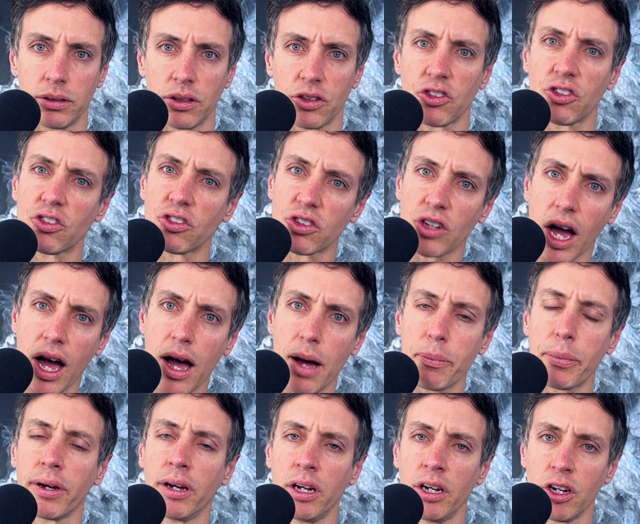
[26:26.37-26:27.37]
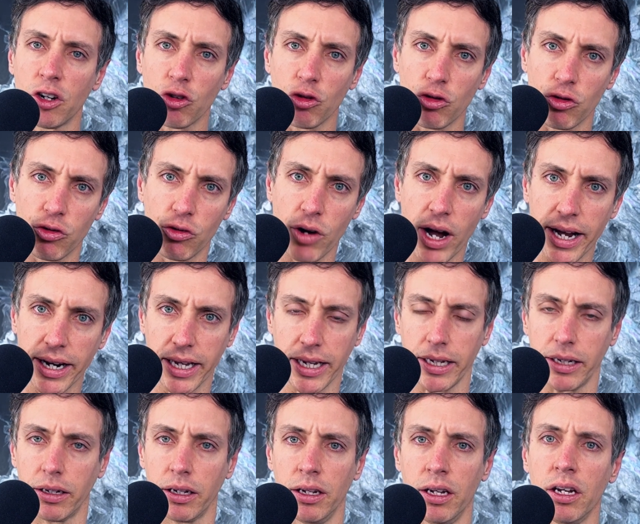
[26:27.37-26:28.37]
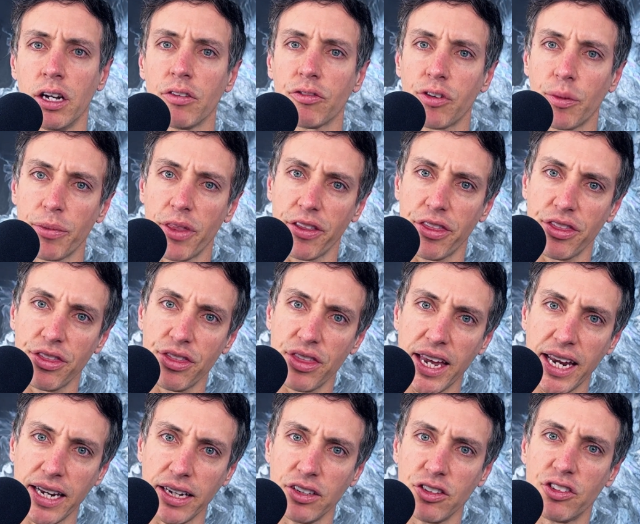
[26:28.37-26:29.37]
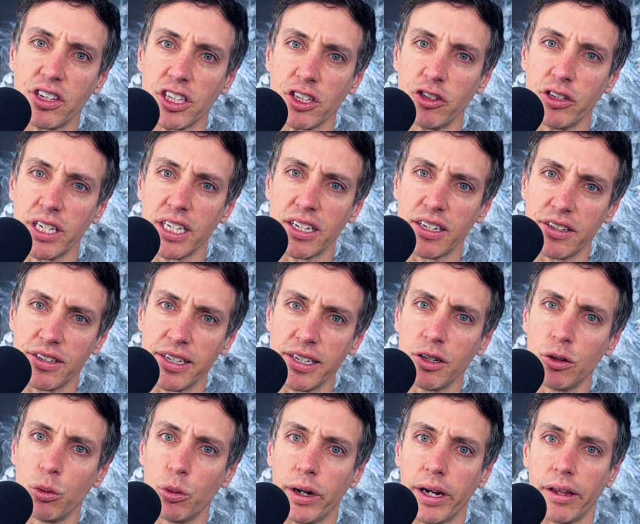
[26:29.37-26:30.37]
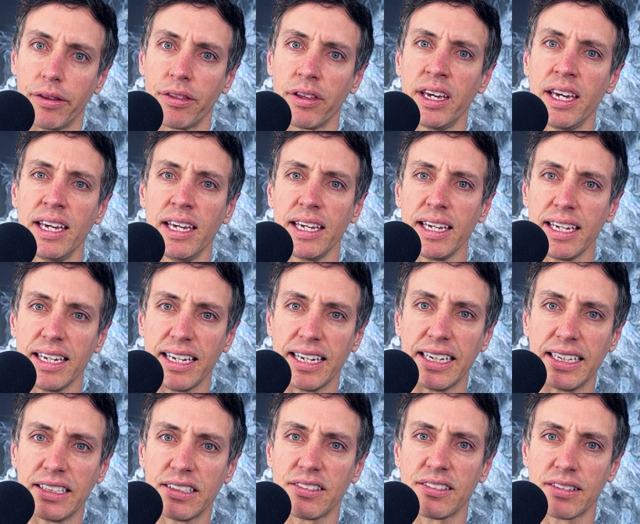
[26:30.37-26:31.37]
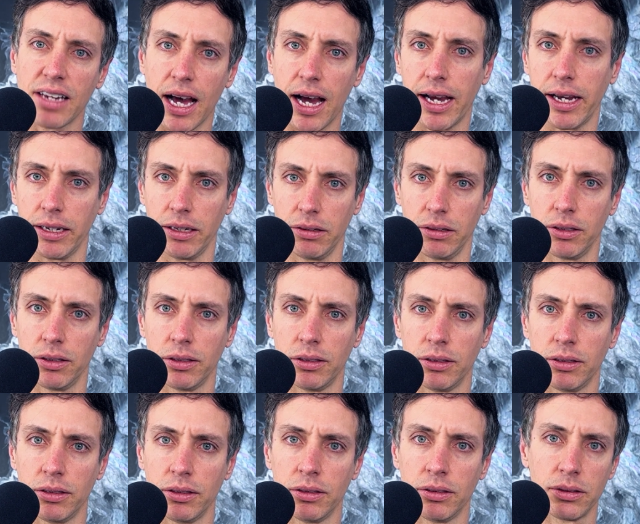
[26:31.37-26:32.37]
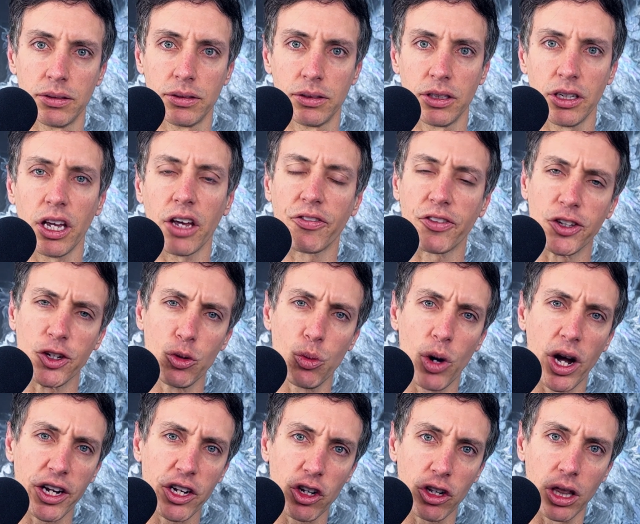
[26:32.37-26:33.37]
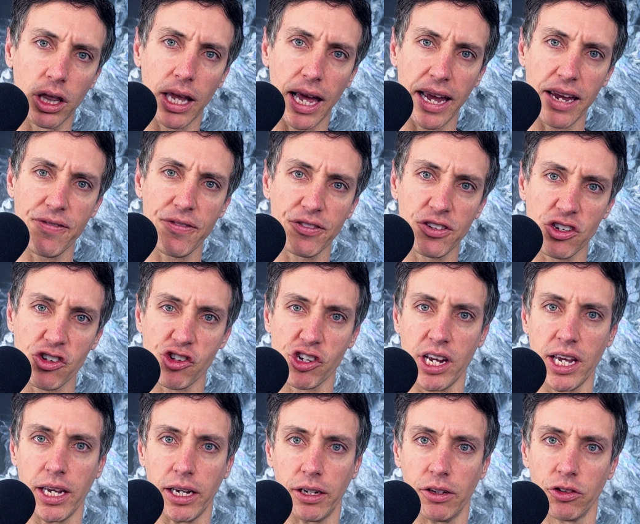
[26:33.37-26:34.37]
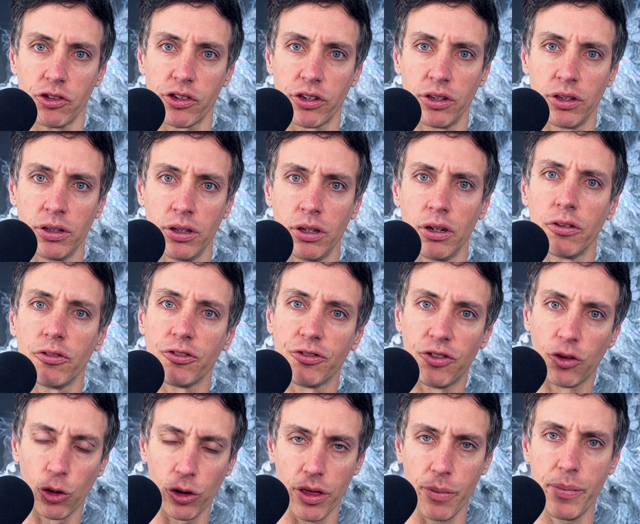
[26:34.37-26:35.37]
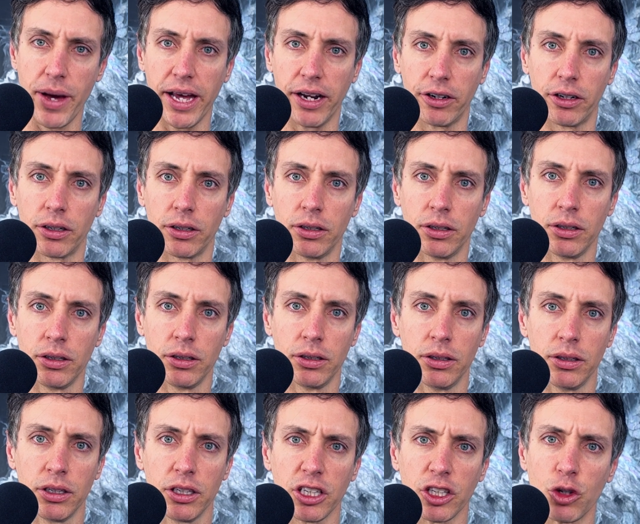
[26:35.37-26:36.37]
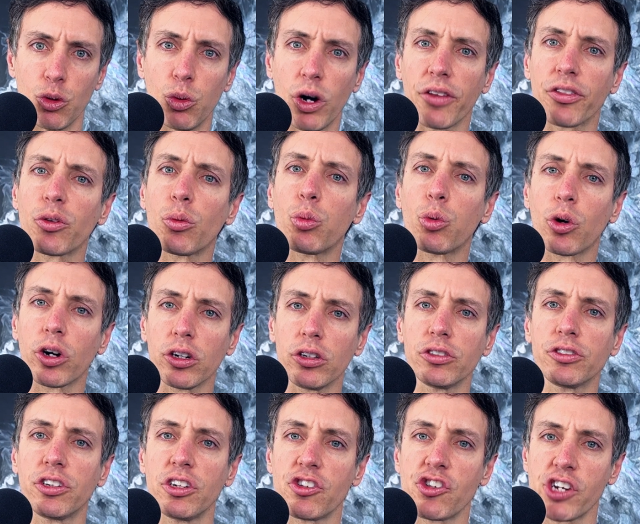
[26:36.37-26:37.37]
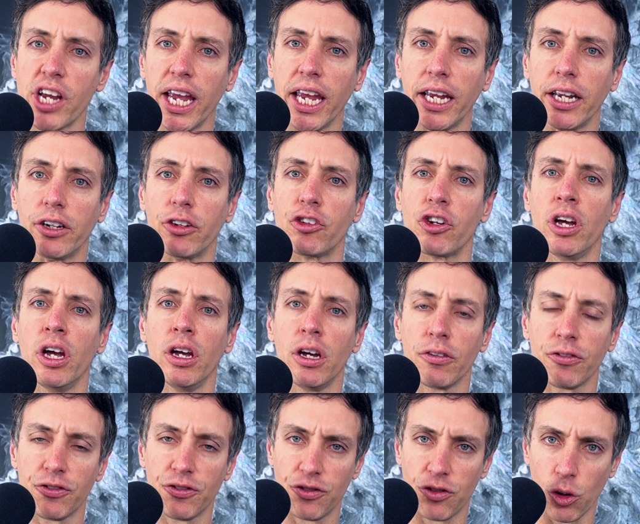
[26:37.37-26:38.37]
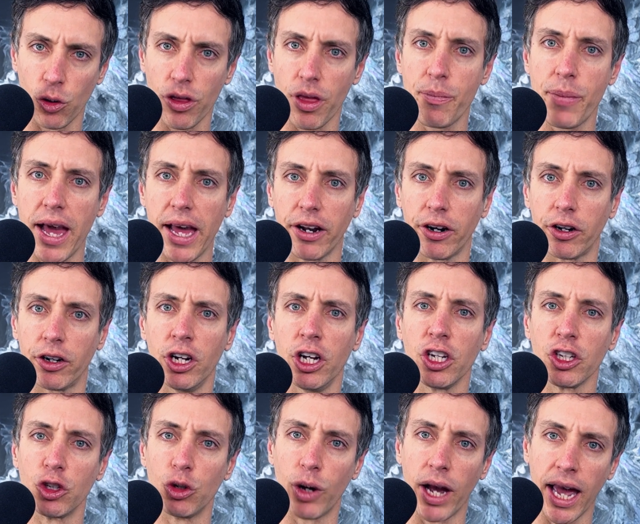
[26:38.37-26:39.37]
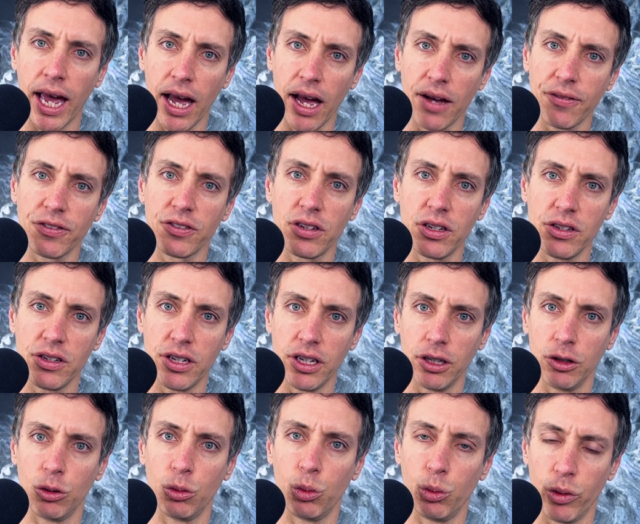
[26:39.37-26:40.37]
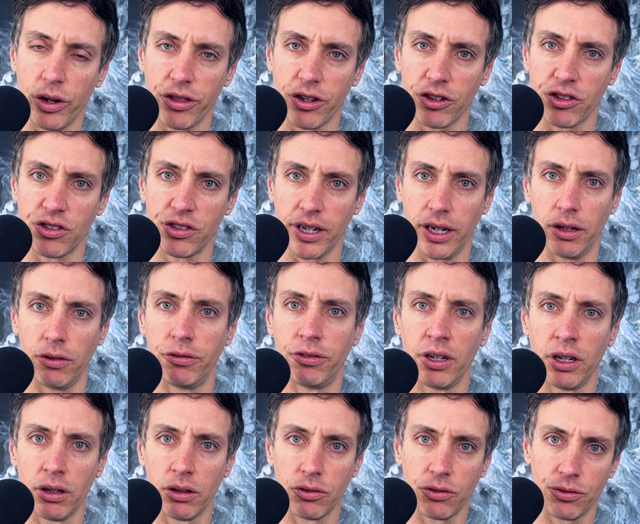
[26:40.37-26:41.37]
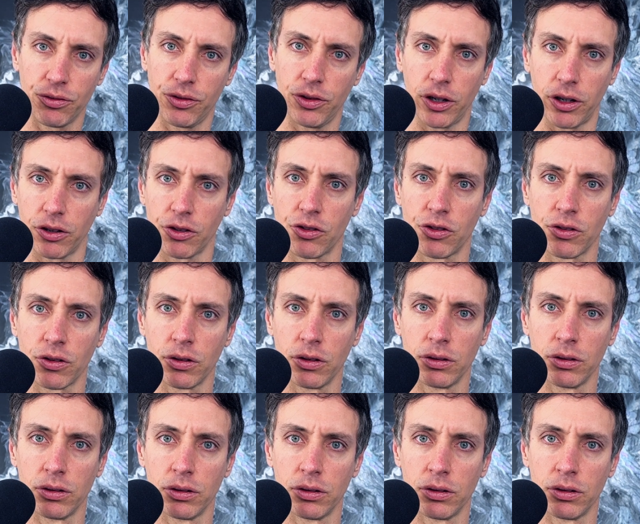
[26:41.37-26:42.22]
Stop running from the things that you need to deal with inside. If you want your life to change for the better, you want the world to change for the better, you have to deal with yourself first.